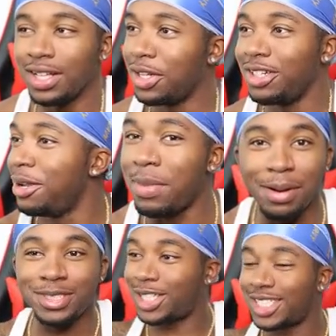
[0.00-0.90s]
Your mama,
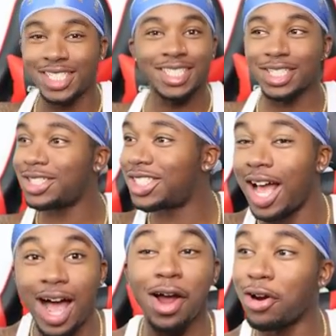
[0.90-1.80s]
she said just
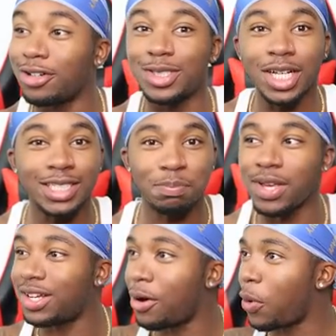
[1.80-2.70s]
I heard her say
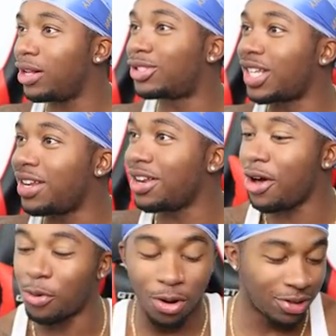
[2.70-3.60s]
speak up. Why you say
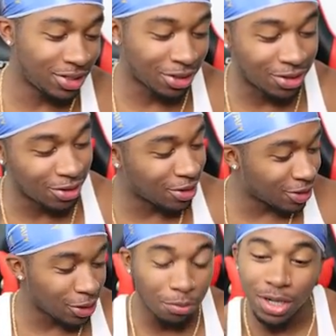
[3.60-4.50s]
no? Oh, this little girl's
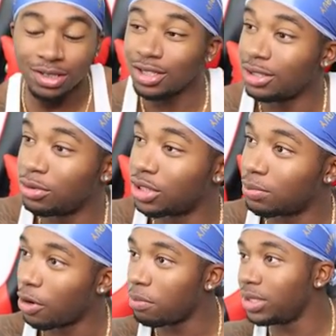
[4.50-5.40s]
stupid. I thought she was a
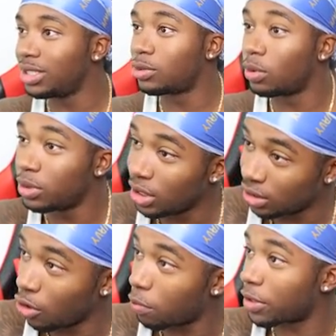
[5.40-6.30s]
smart businesswoman. She's
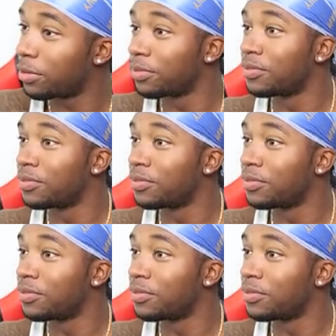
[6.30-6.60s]
stupid.